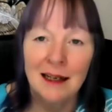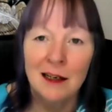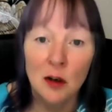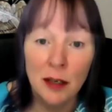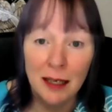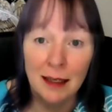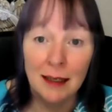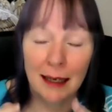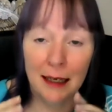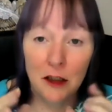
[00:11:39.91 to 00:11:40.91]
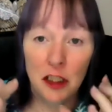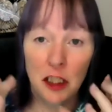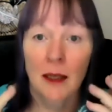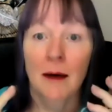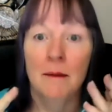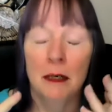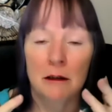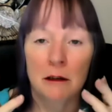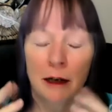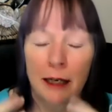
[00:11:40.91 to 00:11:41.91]
looking at each other,
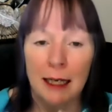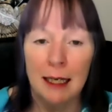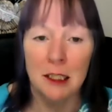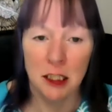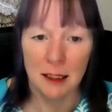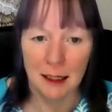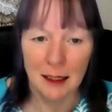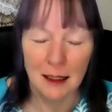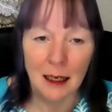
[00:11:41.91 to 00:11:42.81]
mirroring each other.